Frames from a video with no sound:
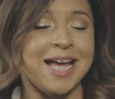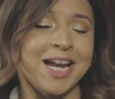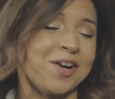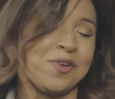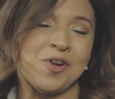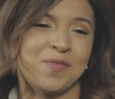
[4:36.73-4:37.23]
And
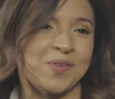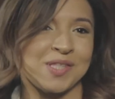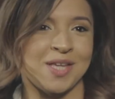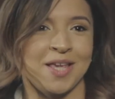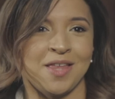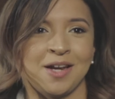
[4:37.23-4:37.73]
I don't know if
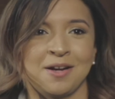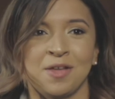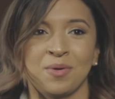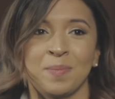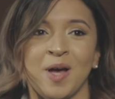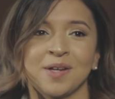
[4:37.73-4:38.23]
it's like that in
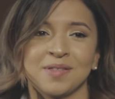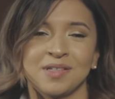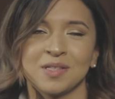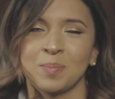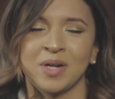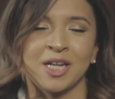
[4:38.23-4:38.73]
other
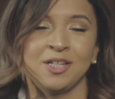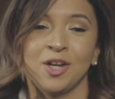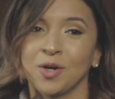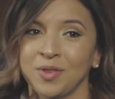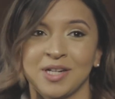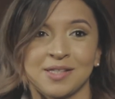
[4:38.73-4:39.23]
boxes, but I
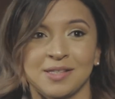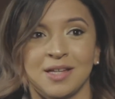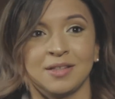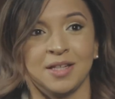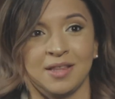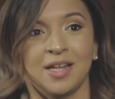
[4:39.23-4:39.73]
know that it's
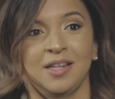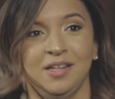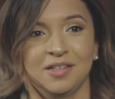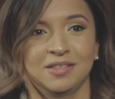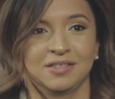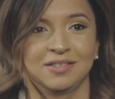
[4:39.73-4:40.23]
not like that here.